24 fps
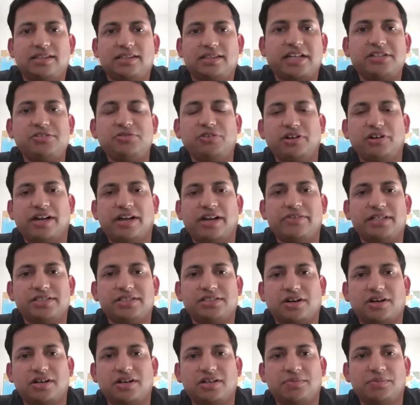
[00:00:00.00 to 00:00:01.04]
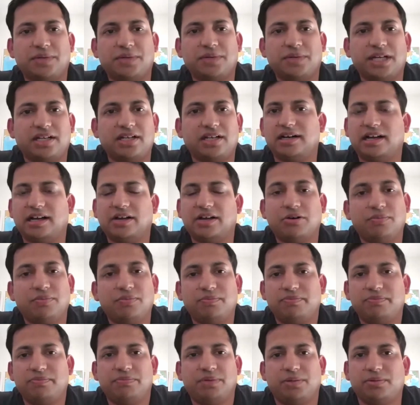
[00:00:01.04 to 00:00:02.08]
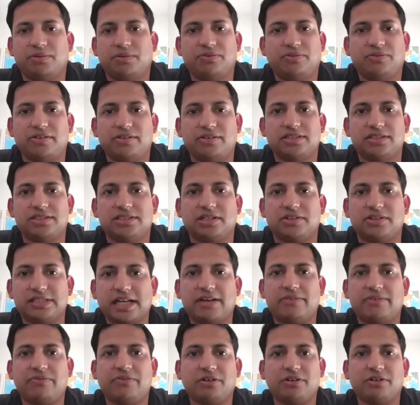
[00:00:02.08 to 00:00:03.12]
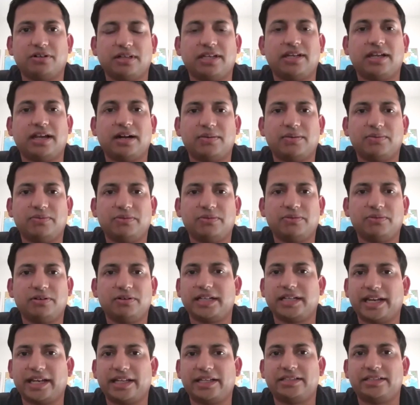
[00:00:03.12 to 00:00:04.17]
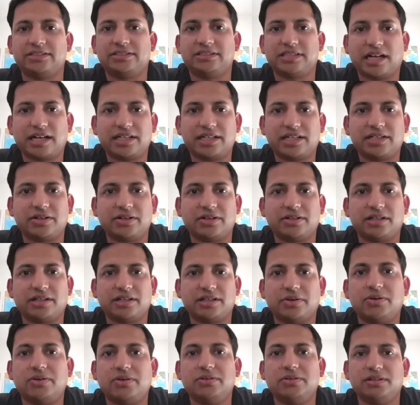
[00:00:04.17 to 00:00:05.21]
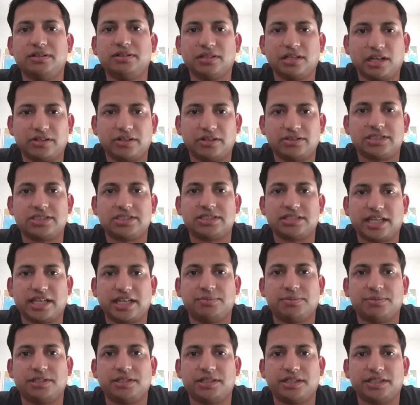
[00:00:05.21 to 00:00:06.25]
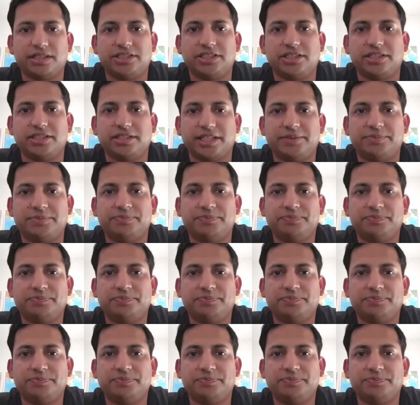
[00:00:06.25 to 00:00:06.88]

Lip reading: Thanks for having us on, Mike. I hope people found this insightful and helpful in getting started on their own cloud sustainability journey.